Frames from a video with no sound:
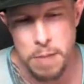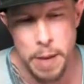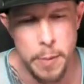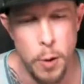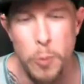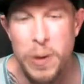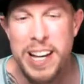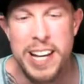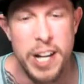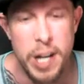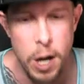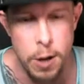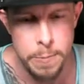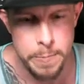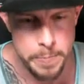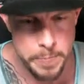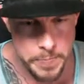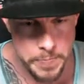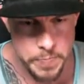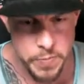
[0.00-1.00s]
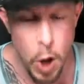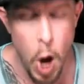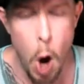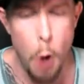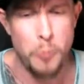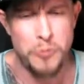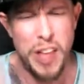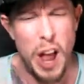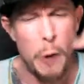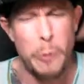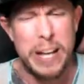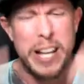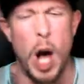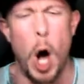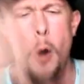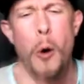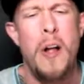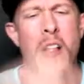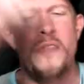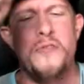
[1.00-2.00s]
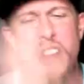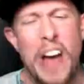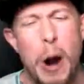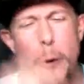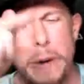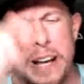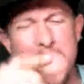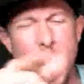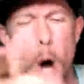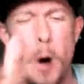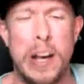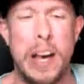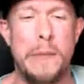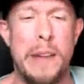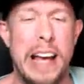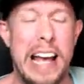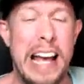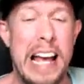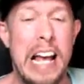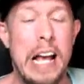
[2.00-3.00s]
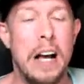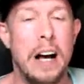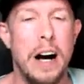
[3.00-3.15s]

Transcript: maybe a week ago. Oh, there we go, there we go. Give it.